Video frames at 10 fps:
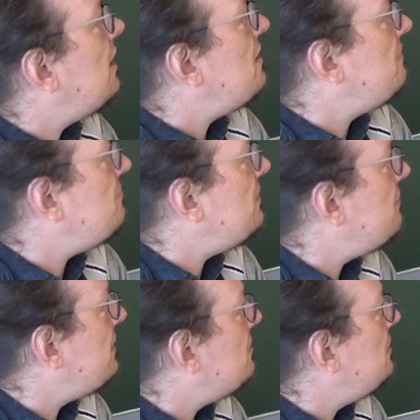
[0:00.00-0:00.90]
another thing
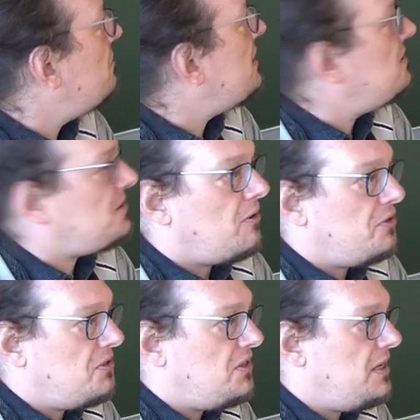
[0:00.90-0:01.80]
we're going to look at is
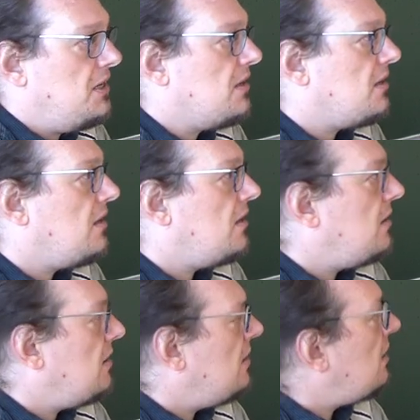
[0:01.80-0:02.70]
AuditD.
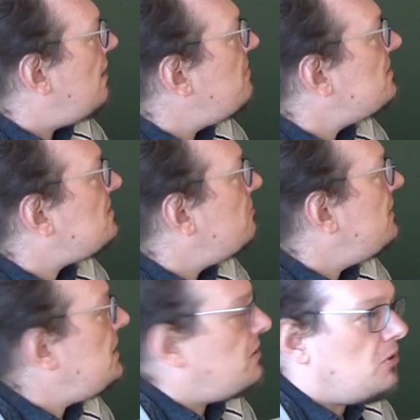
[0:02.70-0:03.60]
I mean, it's a
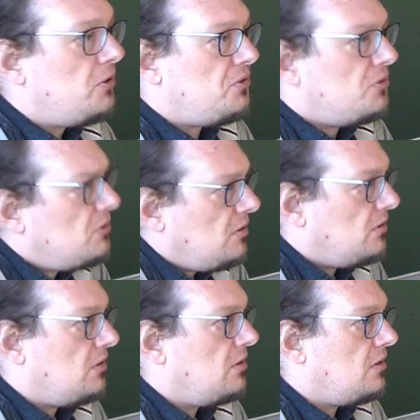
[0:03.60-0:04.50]
really old tool.
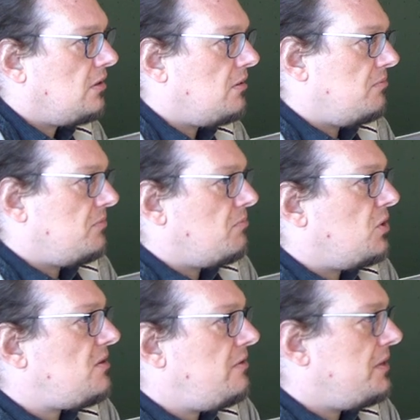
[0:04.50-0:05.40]
Uh,
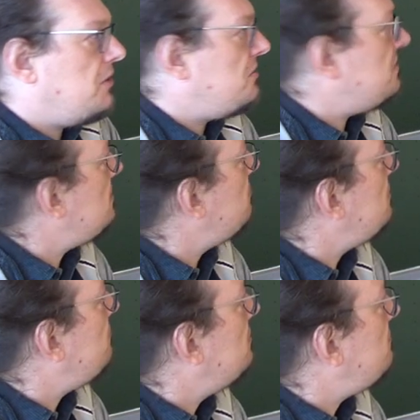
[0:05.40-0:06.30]
mostly we notice it
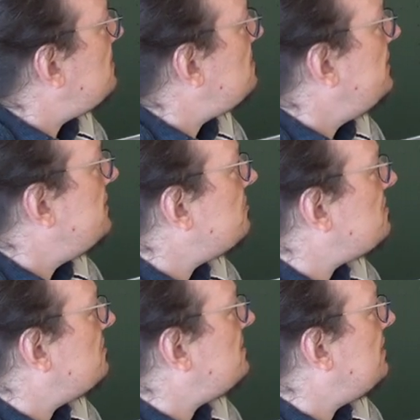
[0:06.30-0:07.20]
with, with SE Linux
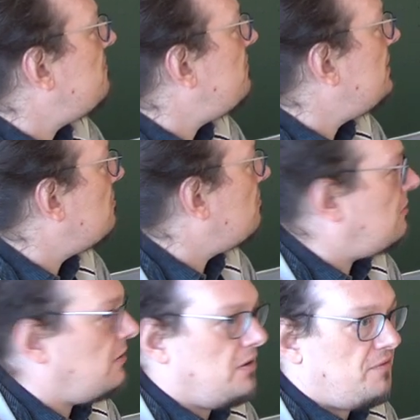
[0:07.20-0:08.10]
or something,
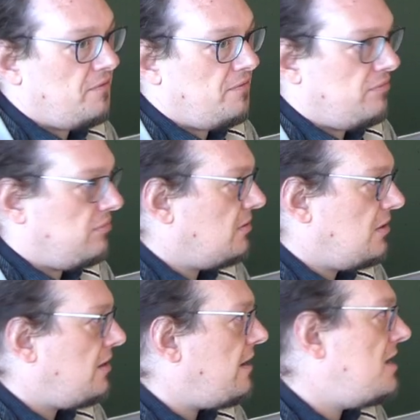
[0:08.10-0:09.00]
or if
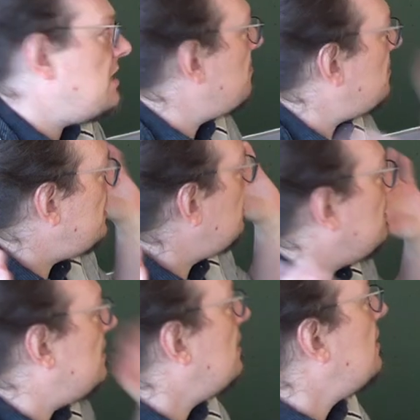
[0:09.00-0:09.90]
anybody